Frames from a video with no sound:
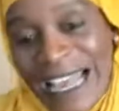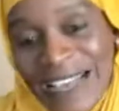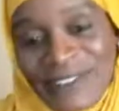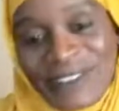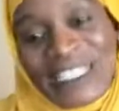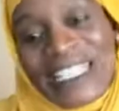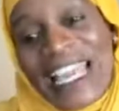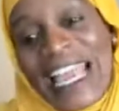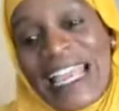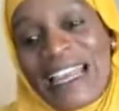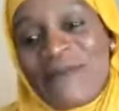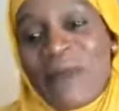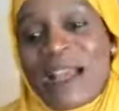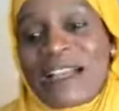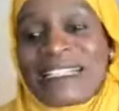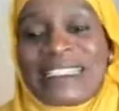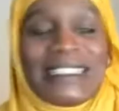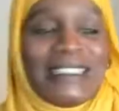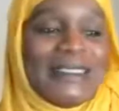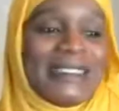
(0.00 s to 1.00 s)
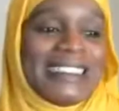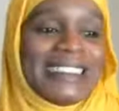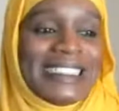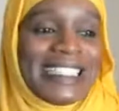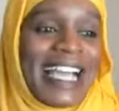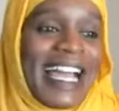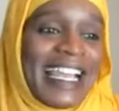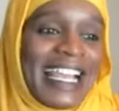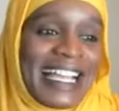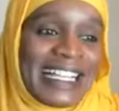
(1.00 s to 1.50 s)
FDA in America don't really
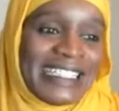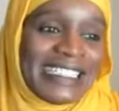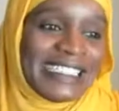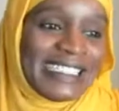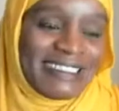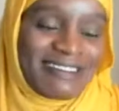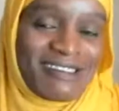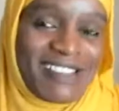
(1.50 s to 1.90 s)
got that good of